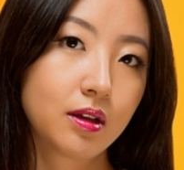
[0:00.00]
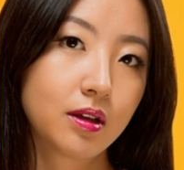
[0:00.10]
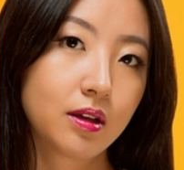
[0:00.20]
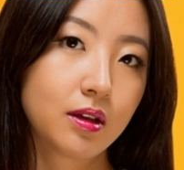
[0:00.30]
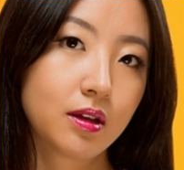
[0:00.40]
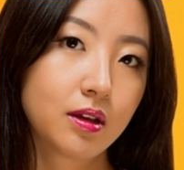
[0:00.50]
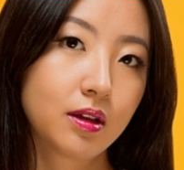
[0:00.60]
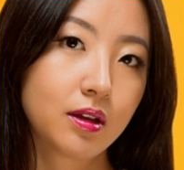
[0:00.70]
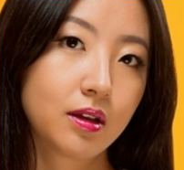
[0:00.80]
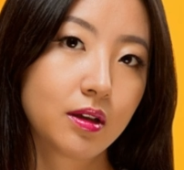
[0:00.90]

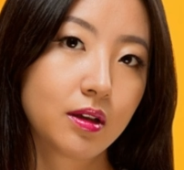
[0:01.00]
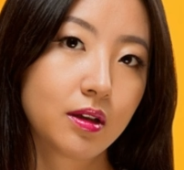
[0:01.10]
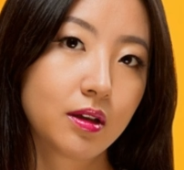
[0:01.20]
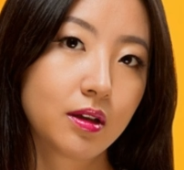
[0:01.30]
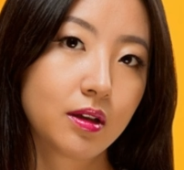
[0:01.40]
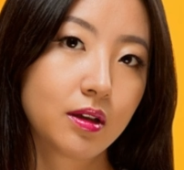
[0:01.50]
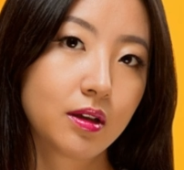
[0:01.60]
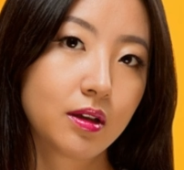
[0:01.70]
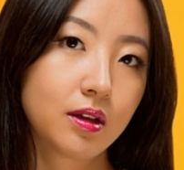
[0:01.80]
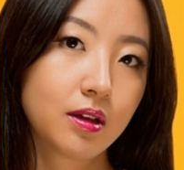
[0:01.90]

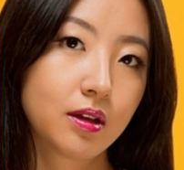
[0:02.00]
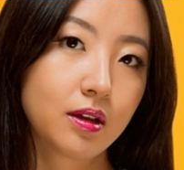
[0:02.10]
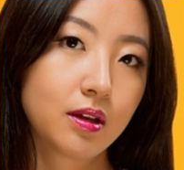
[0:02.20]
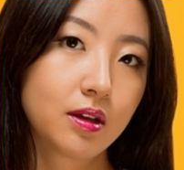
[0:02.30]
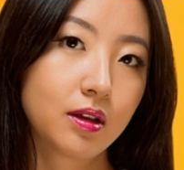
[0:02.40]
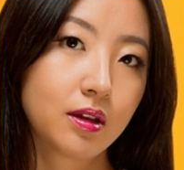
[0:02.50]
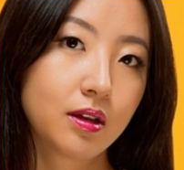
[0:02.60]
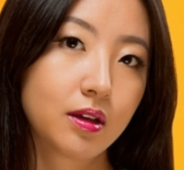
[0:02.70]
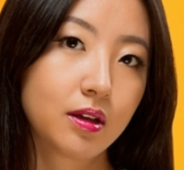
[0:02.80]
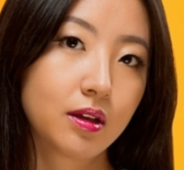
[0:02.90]

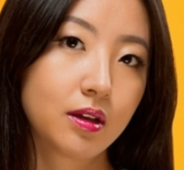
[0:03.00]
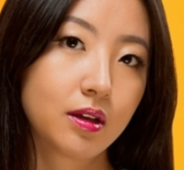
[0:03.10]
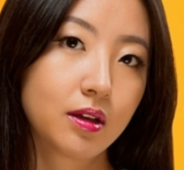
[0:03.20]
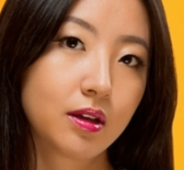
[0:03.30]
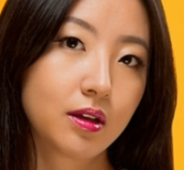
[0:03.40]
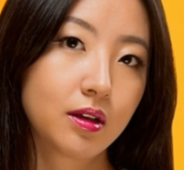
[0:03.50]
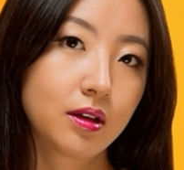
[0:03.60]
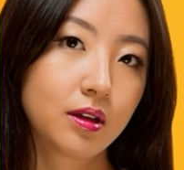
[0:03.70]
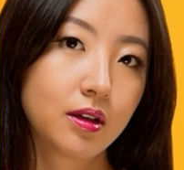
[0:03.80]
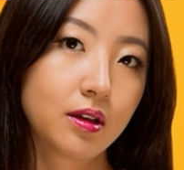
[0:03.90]

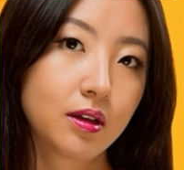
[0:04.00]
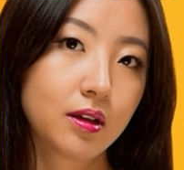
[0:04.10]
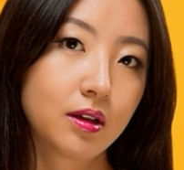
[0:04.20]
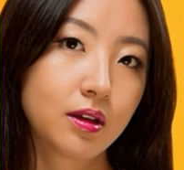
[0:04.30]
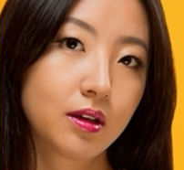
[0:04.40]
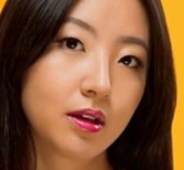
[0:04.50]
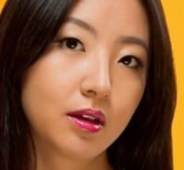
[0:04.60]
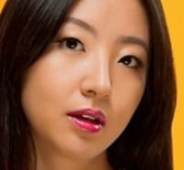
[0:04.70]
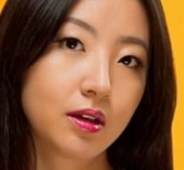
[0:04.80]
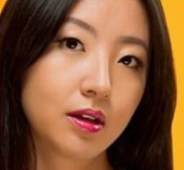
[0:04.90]

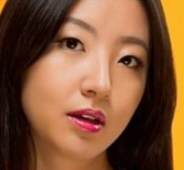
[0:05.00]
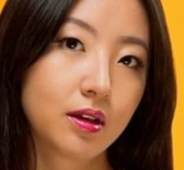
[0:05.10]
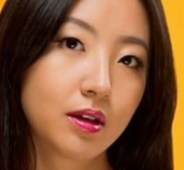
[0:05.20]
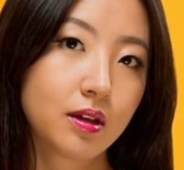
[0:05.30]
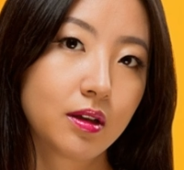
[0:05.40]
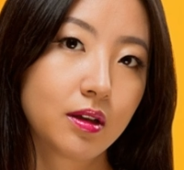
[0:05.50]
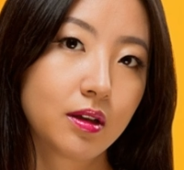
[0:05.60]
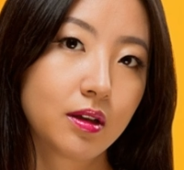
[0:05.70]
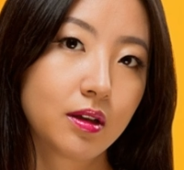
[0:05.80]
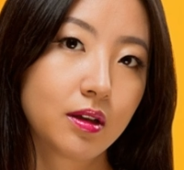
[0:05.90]

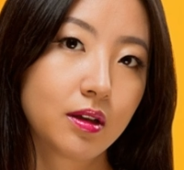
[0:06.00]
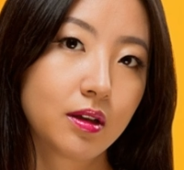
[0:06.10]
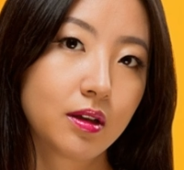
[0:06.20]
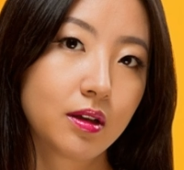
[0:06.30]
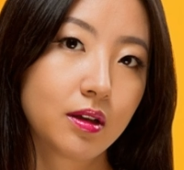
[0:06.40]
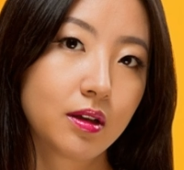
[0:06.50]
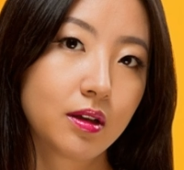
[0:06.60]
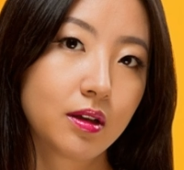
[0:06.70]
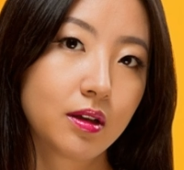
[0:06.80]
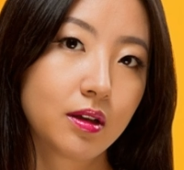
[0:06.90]

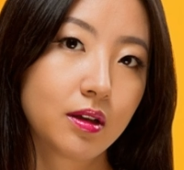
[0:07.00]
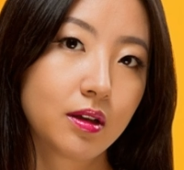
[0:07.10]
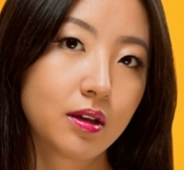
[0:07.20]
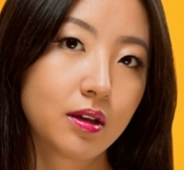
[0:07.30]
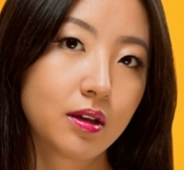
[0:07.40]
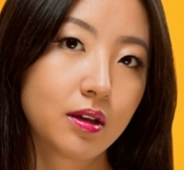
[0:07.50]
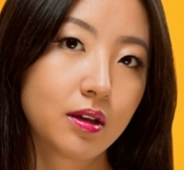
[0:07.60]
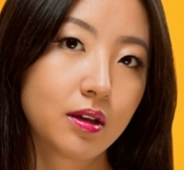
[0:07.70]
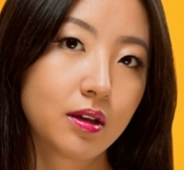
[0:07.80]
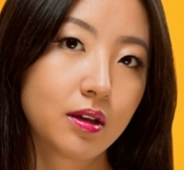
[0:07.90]
The face doesn't move, so there is nothing to read.